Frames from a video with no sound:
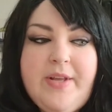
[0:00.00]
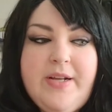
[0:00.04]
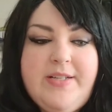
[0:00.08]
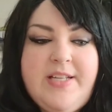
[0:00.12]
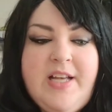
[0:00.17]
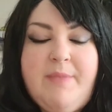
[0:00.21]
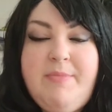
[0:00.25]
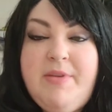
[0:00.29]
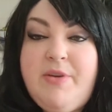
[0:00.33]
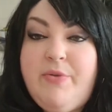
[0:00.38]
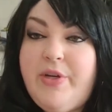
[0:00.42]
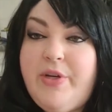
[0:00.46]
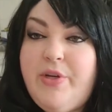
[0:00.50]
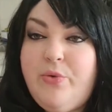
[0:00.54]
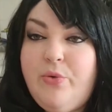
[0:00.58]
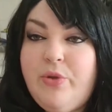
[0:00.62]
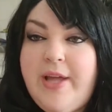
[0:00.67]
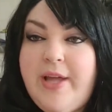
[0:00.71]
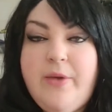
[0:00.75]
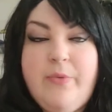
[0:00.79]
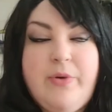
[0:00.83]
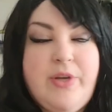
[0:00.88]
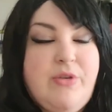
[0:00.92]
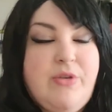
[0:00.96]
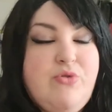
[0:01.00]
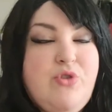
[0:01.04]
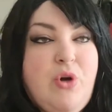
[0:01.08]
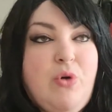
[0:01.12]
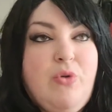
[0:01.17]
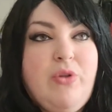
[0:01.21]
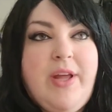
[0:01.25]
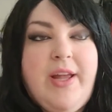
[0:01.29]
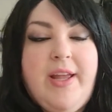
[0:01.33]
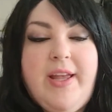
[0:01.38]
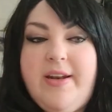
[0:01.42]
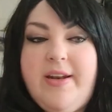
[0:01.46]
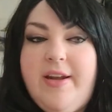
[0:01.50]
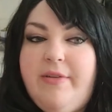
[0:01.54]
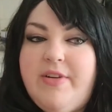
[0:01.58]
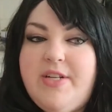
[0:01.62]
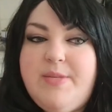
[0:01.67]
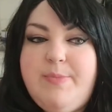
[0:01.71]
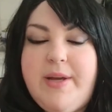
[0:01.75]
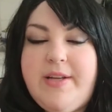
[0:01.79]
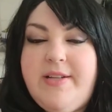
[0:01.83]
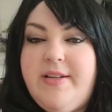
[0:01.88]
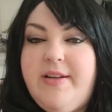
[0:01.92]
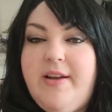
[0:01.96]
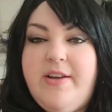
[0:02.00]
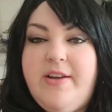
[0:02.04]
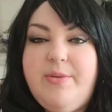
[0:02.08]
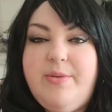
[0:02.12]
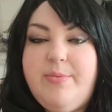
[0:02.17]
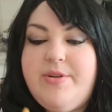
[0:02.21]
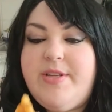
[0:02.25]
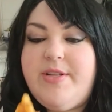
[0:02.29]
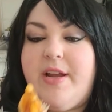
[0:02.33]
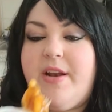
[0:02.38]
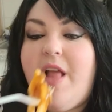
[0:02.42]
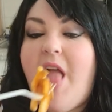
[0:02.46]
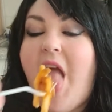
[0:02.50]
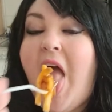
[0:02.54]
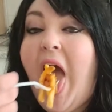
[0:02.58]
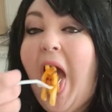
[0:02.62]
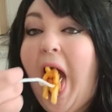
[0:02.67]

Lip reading: Tell me what you like, what you don't like, and I respect it 100%.